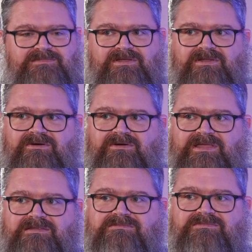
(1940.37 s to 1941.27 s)

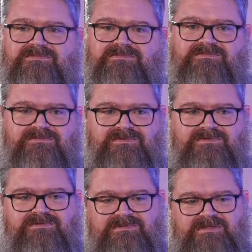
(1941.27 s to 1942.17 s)
in
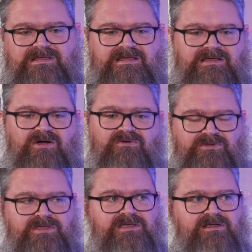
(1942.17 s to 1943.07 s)

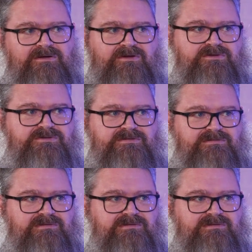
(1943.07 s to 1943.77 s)
over the years,